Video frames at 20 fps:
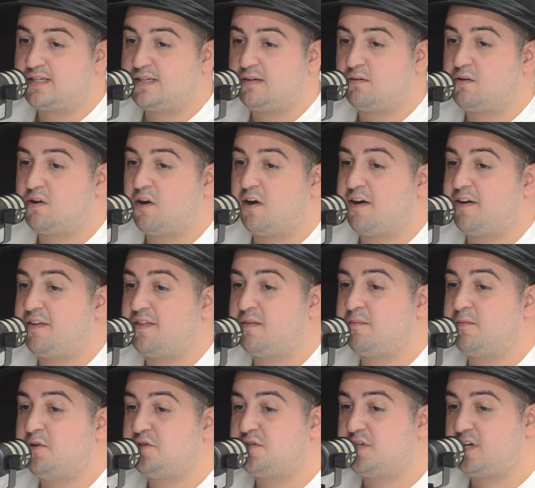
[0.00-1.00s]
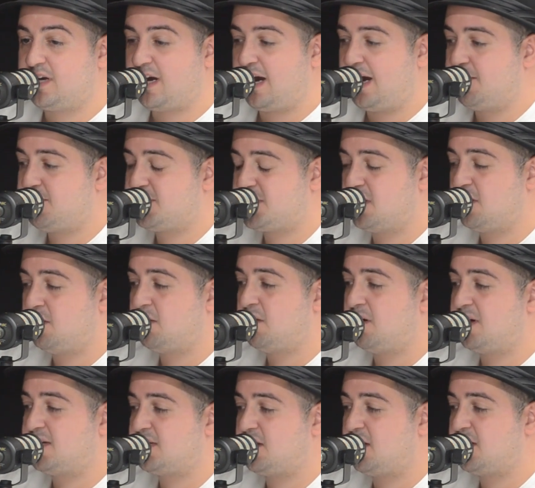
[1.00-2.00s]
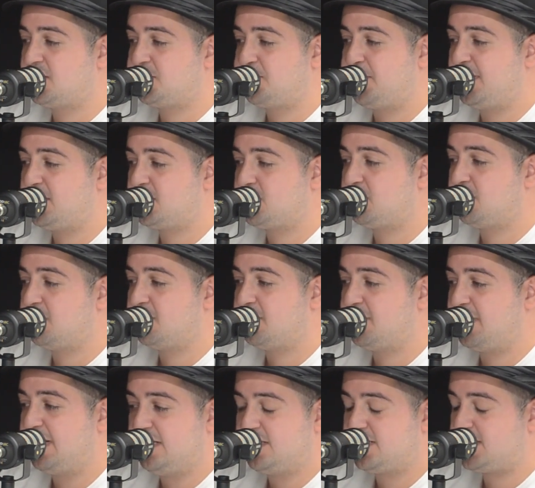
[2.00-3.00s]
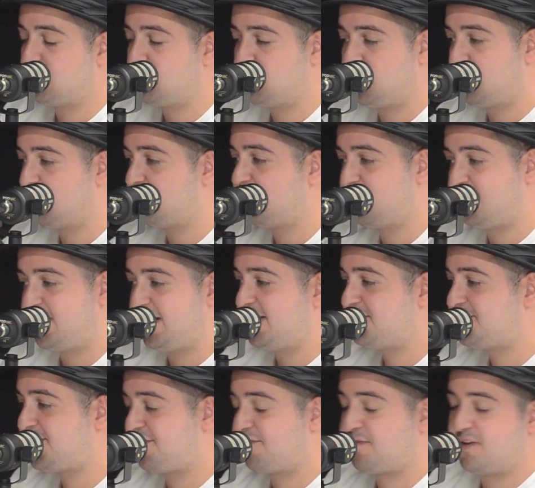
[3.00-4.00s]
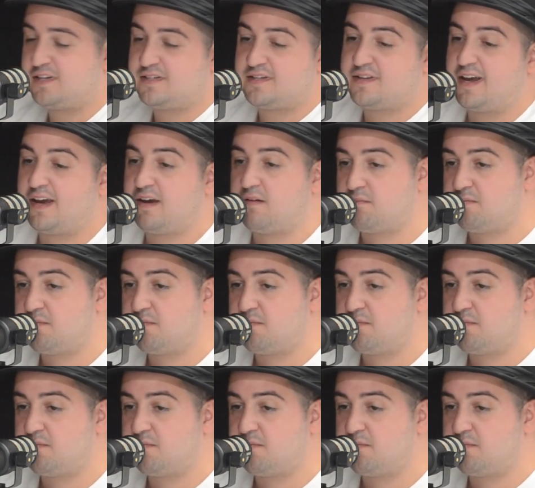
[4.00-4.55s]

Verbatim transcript: still kind of in the music game. So I speak to he's still got a lot of DJ friends, and